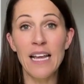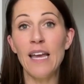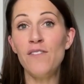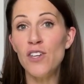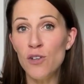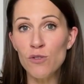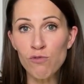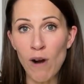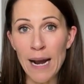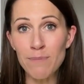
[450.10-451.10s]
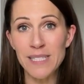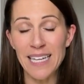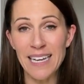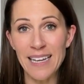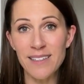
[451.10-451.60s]
If you use wraps,
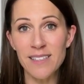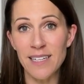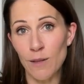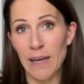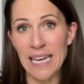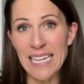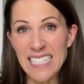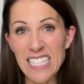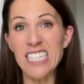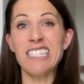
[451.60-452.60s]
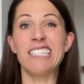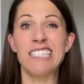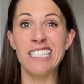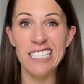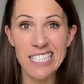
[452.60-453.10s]
it is a little bit easier to
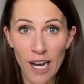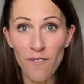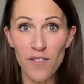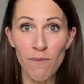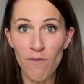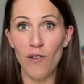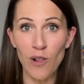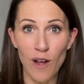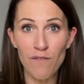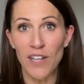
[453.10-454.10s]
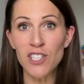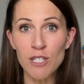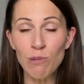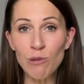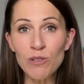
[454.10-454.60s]
stuff them full of
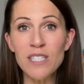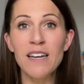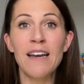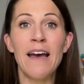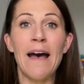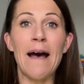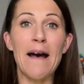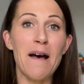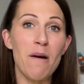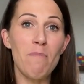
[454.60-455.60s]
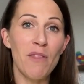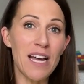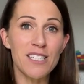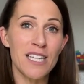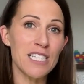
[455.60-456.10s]
vegetables. Uh, but
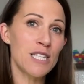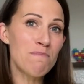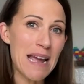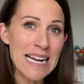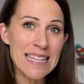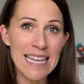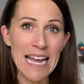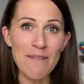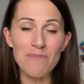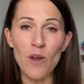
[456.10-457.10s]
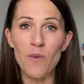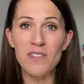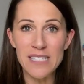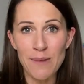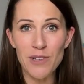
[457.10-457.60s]
that's that's the main thing with
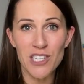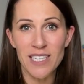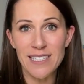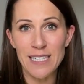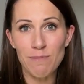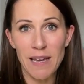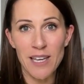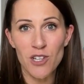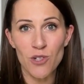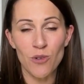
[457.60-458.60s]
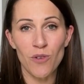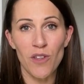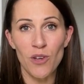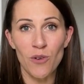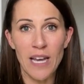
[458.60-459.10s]
sandwiches is making sure that
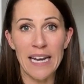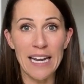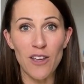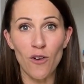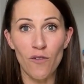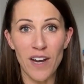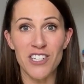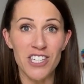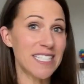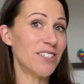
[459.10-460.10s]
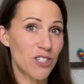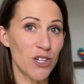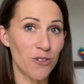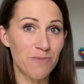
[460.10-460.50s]
you're getting your veggies into.